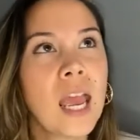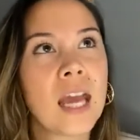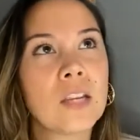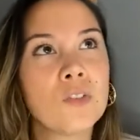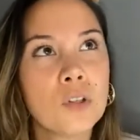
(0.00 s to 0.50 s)

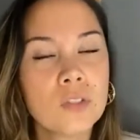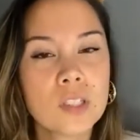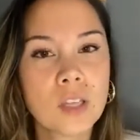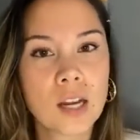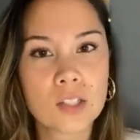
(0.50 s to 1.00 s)
And if you've
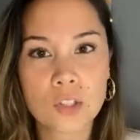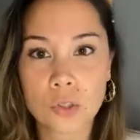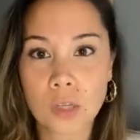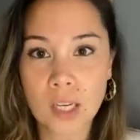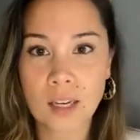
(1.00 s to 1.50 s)
decided
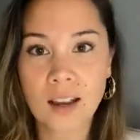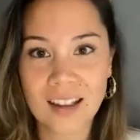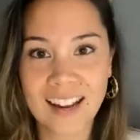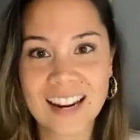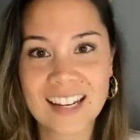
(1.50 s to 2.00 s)
to
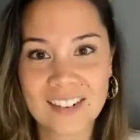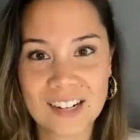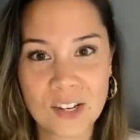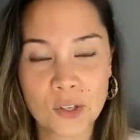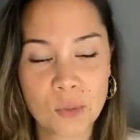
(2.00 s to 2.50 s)
incarnate here
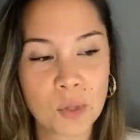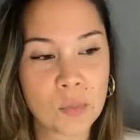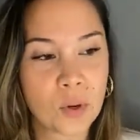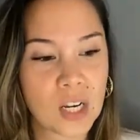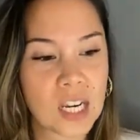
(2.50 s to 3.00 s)
in a human
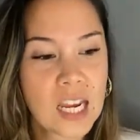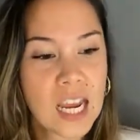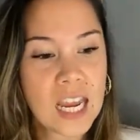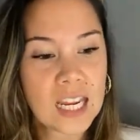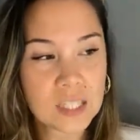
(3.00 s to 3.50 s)
body,
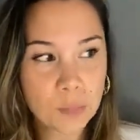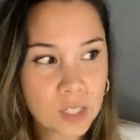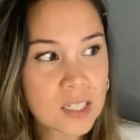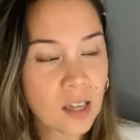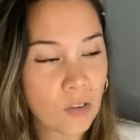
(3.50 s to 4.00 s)
it's
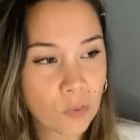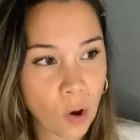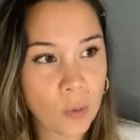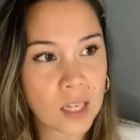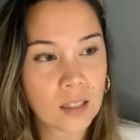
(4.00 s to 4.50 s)
pretty tough
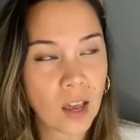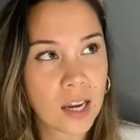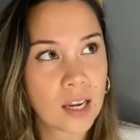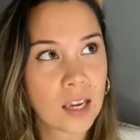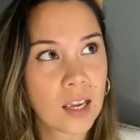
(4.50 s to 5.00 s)
going.
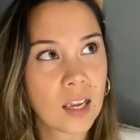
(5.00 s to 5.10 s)
Like